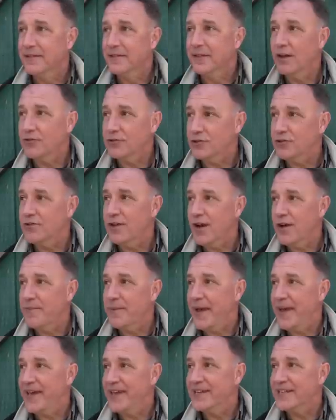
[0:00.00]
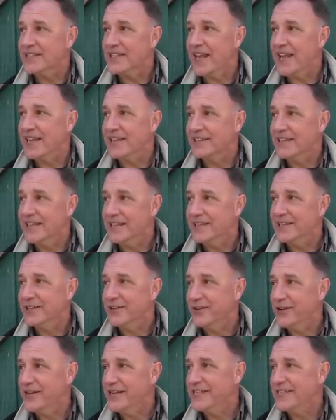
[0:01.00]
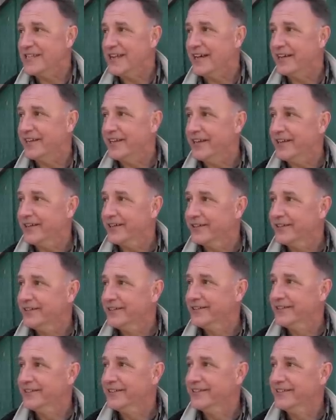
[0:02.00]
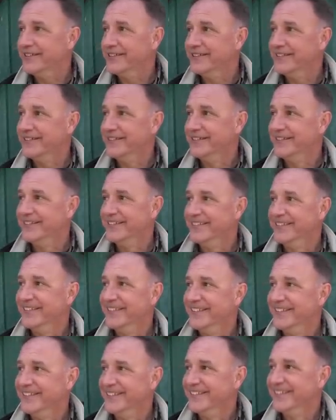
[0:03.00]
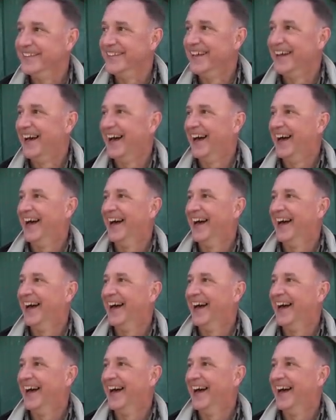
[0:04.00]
Don't you know, man, it's like 10 degrees out here? No, I didn't